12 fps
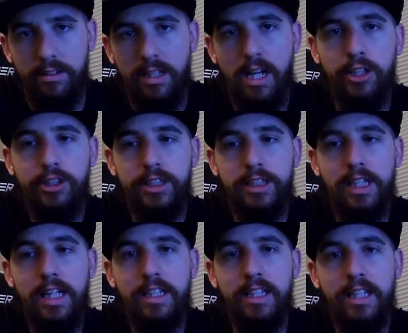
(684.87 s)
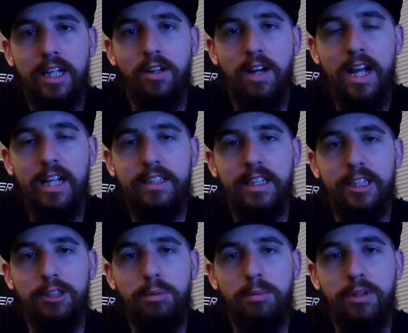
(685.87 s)
Now, I just said that they don't hand
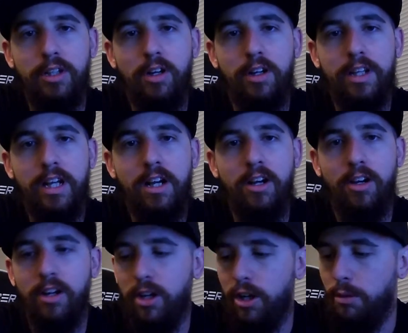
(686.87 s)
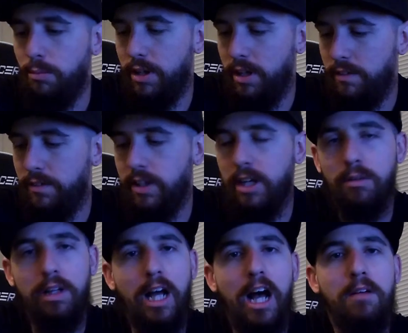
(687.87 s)
tickets to people that aren't there, but if you get
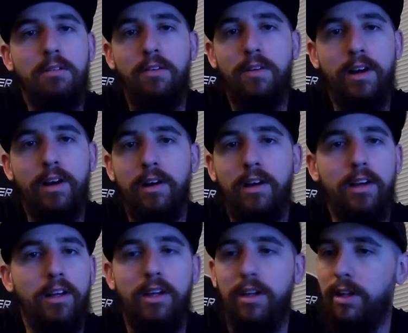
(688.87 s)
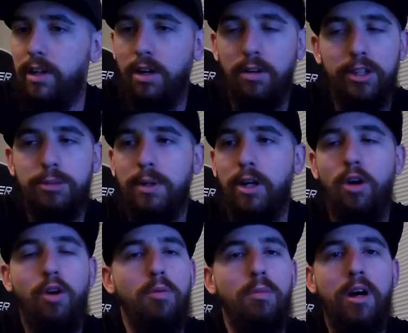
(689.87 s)
reliable where, it's been a
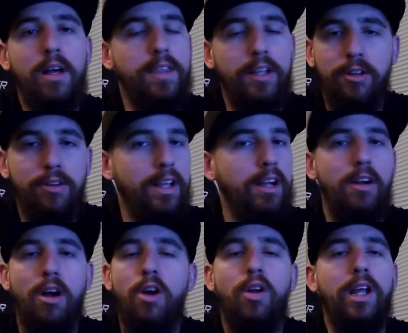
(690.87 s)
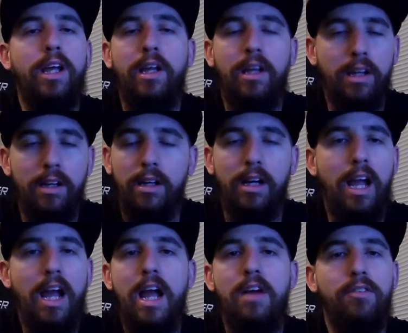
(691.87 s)
whole month and you're there early
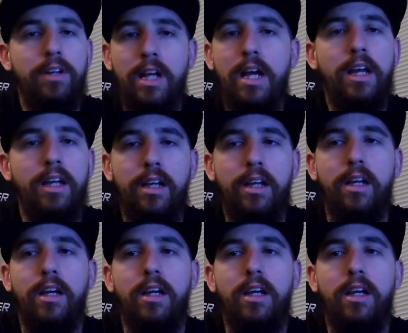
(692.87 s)
every day,